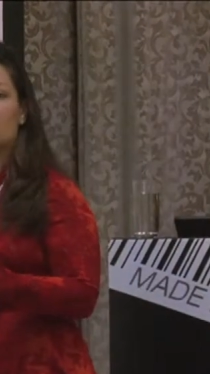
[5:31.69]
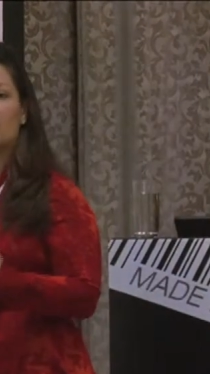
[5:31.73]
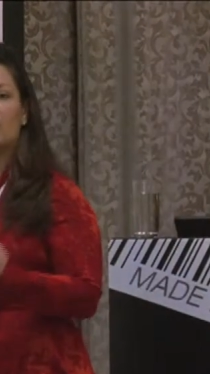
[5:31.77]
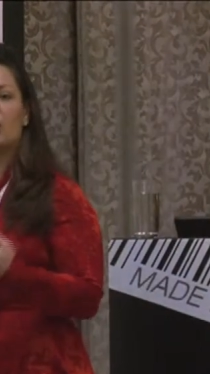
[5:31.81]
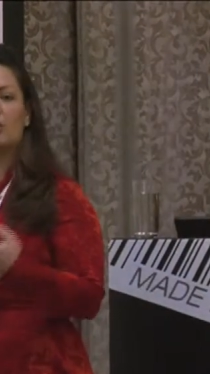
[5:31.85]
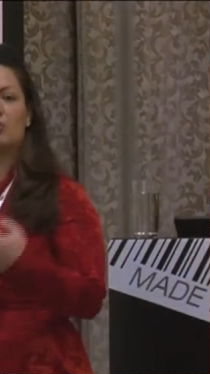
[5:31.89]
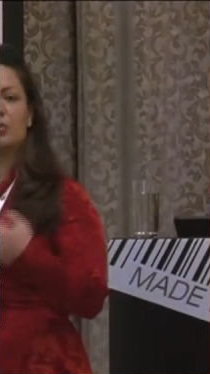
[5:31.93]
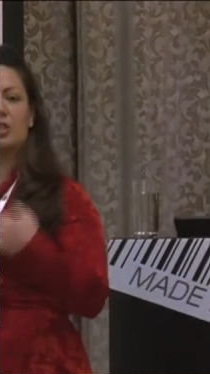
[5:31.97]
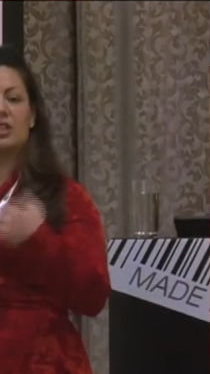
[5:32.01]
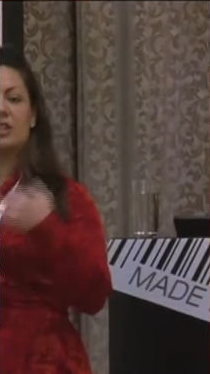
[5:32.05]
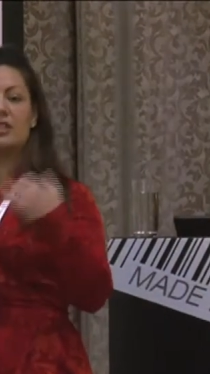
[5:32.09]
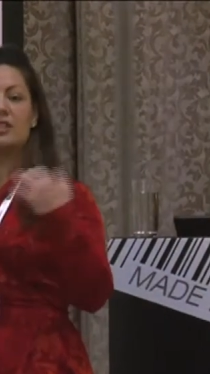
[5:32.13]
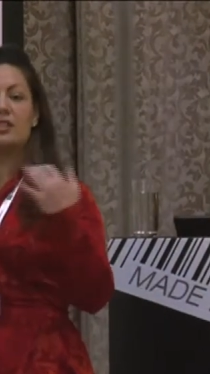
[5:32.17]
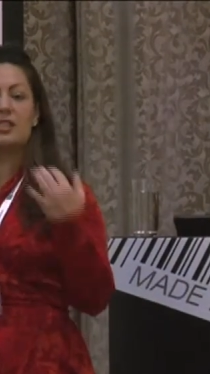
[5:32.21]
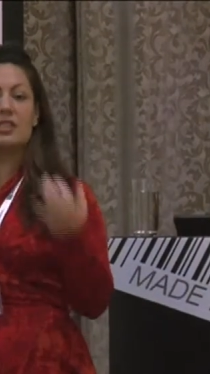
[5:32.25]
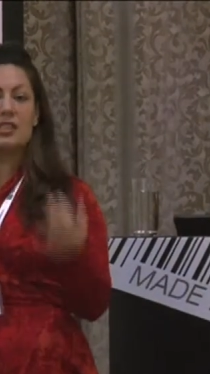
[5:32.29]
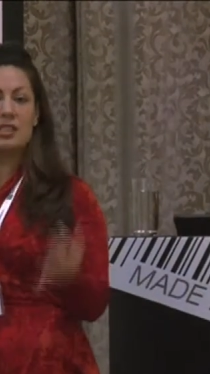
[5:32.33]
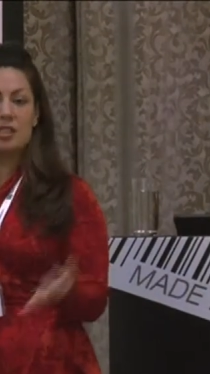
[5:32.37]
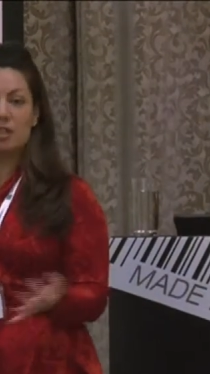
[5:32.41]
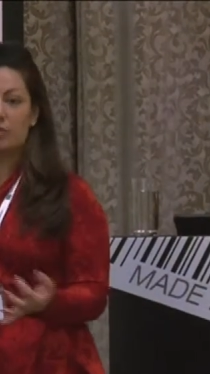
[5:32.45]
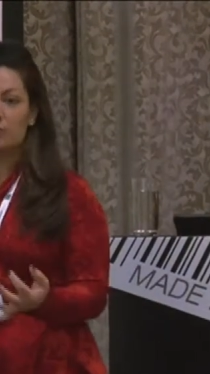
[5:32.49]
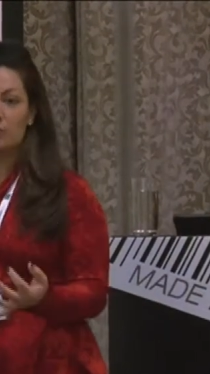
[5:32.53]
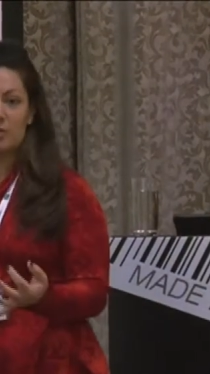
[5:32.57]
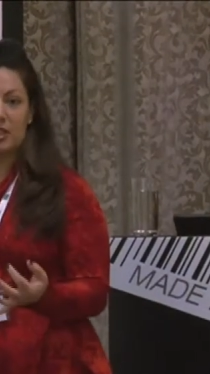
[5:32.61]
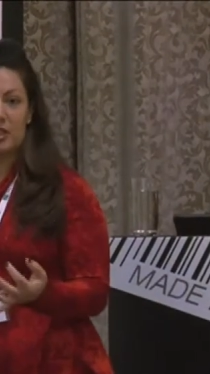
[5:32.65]
Um, the
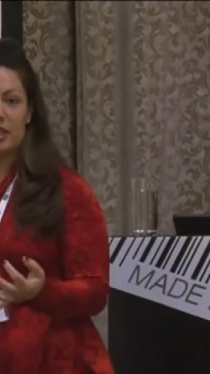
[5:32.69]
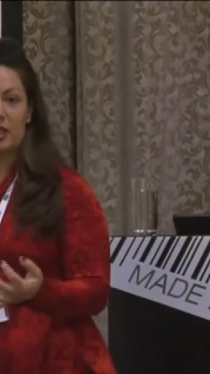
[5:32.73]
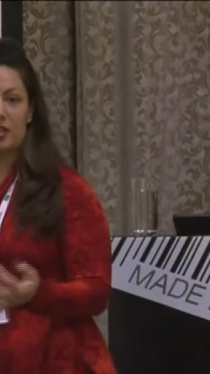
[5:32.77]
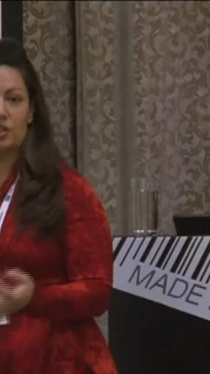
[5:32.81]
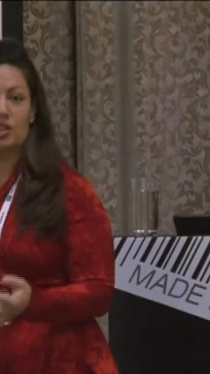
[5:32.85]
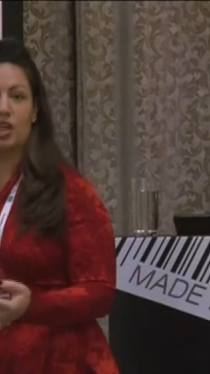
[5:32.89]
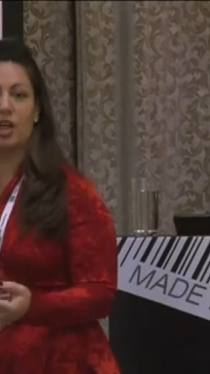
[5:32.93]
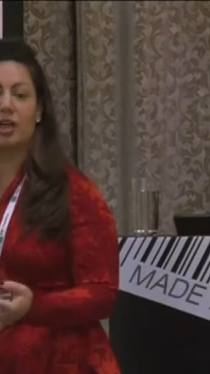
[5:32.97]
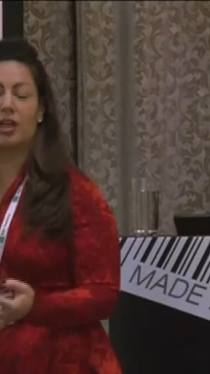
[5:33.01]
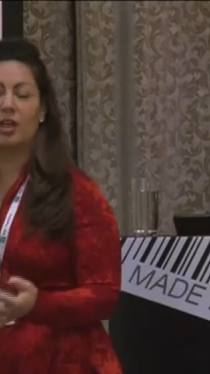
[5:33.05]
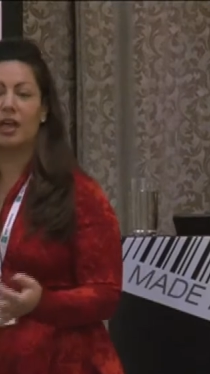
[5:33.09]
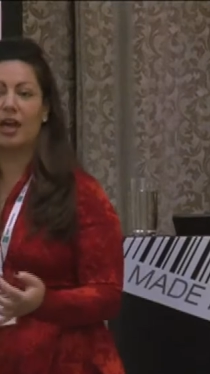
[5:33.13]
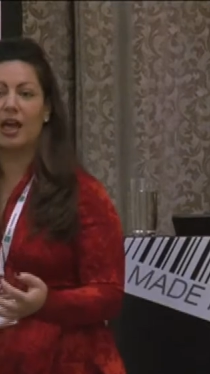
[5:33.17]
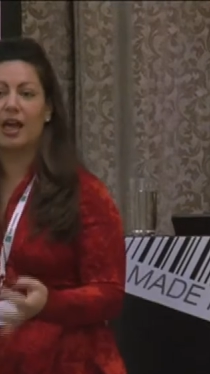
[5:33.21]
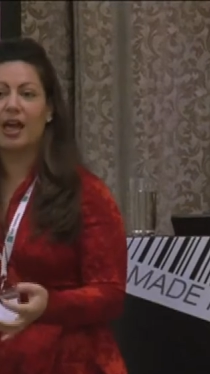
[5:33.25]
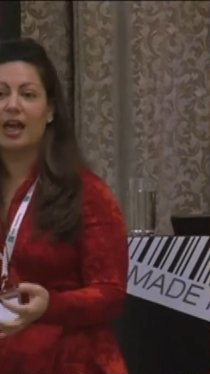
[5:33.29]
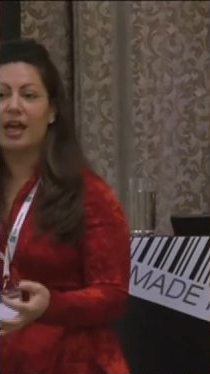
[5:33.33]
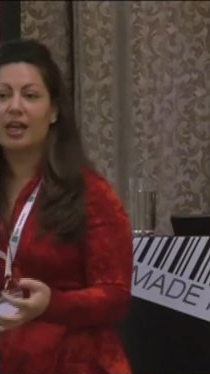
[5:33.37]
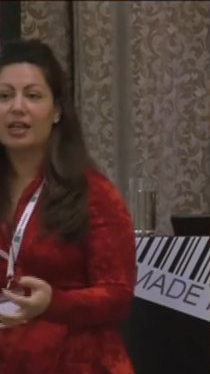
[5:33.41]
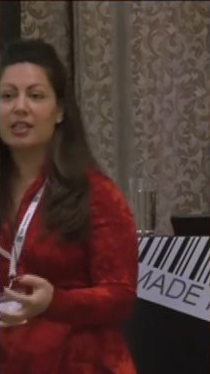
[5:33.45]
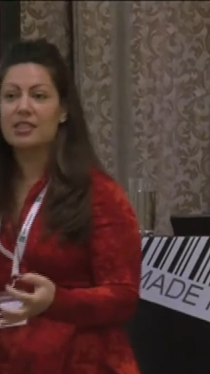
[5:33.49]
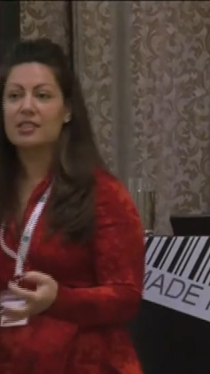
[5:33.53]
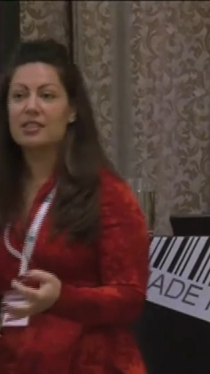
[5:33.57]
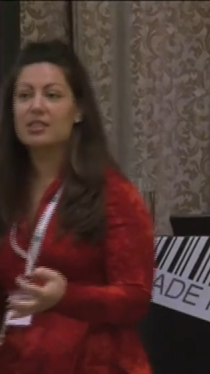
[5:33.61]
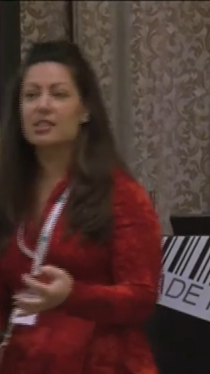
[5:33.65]
systems that China
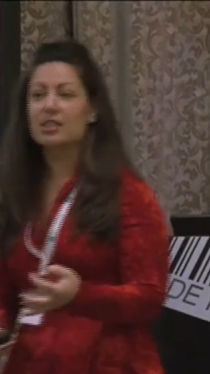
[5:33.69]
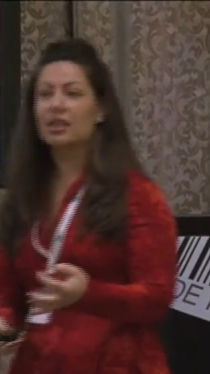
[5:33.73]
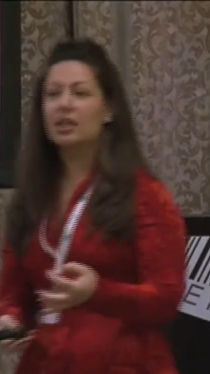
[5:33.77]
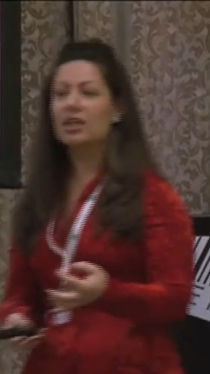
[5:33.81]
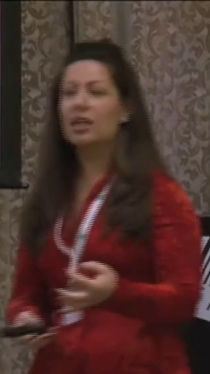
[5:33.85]
has,